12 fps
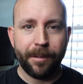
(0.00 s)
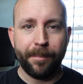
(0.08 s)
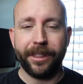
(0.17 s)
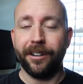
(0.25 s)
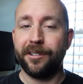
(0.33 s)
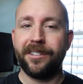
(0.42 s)

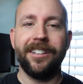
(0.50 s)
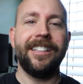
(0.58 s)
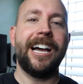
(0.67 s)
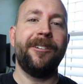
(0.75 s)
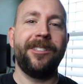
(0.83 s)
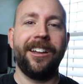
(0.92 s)
But they're still
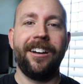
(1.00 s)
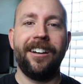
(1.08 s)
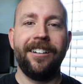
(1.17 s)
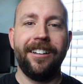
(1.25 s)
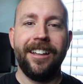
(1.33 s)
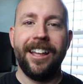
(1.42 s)
out
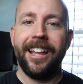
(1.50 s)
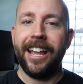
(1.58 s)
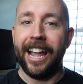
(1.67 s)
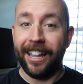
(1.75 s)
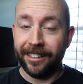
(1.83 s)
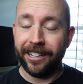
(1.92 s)
there,
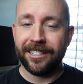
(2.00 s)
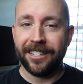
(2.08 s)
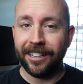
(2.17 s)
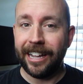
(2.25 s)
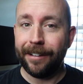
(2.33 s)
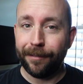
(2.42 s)
and they
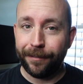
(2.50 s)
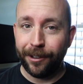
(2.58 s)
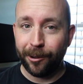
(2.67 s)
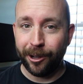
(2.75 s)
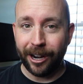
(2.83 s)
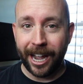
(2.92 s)
still have a
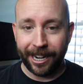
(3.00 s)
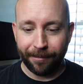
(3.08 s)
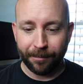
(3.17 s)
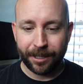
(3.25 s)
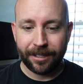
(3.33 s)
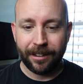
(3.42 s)
few good
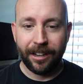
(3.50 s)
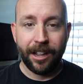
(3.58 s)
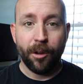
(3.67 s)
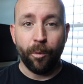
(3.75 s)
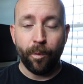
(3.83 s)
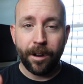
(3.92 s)
items.
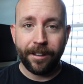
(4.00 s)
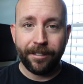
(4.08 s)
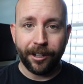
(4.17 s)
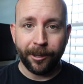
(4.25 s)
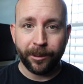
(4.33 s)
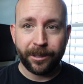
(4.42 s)
One of
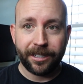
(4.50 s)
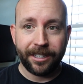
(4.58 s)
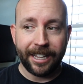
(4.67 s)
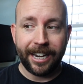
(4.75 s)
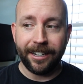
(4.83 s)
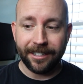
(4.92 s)
those
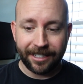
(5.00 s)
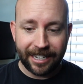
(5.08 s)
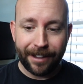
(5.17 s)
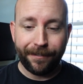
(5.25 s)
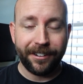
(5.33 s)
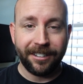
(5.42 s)
that is
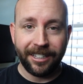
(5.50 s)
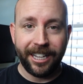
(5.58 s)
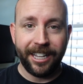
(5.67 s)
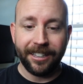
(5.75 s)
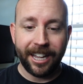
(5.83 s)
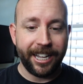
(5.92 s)

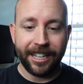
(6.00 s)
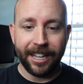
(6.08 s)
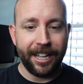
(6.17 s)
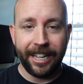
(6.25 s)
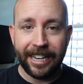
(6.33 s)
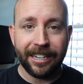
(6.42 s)
definitely like
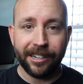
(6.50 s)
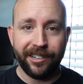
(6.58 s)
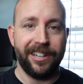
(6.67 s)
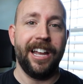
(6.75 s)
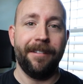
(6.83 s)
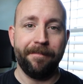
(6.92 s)
a hidden
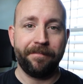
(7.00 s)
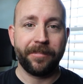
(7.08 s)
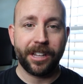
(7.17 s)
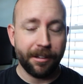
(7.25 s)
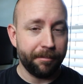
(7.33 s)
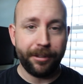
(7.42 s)
gem,
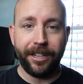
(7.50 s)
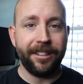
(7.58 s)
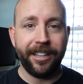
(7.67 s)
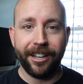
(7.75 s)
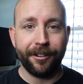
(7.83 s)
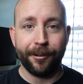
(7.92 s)

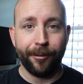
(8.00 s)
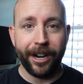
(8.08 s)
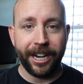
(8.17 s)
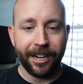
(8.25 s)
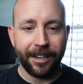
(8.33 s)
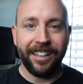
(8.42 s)
completely
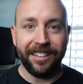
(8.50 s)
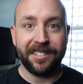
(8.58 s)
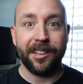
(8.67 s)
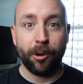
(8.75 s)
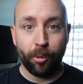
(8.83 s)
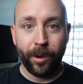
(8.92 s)
underrated,
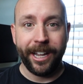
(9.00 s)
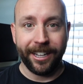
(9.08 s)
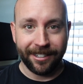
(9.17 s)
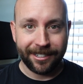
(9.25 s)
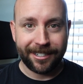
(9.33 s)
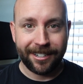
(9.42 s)
is their
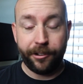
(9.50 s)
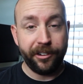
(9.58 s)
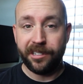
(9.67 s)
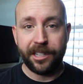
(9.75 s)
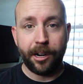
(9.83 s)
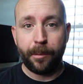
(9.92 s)
wings.
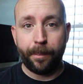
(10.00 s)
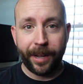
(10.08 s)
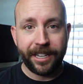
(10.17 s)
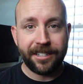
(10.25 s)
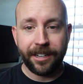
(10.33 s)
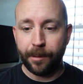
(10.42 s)
Just their
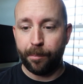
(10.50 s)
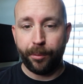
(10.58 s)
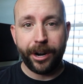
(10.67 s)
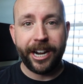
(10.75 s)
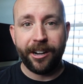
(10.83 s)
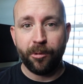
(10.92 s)
basic
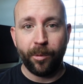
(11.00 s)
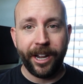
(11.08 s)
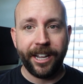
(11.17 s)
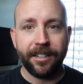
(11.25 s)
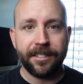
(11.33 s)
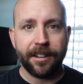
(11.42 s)
breaded
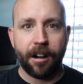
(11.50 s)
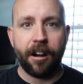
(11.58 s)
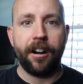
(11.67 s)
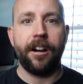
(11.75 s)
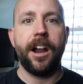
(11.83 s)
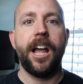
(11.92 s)
wings
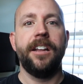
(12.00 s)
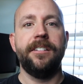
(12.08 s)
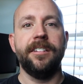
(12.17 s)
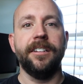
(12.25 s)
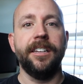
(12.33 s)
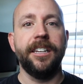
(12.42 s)
are
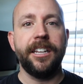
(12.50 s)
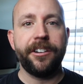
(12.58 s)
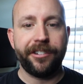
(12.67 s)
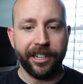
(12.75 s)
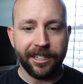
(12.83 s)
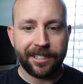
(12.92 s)

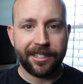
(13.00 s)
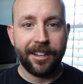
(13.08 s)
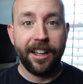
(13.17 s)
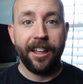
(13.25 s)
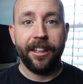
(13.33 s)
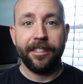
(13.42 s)
delicious.
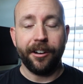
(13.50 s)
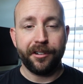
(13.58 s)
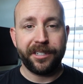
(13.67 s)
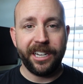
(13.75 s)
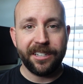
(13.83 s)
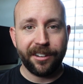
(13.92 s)
They're
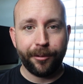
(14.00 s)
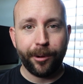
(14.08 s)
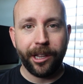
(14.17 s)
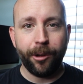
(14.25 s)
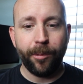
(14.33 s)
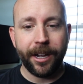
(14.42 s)
seasoned
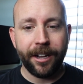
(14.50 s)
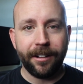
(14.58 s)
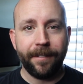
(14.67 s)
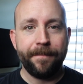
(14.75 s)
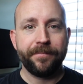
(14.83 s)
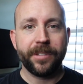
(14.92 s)
really well.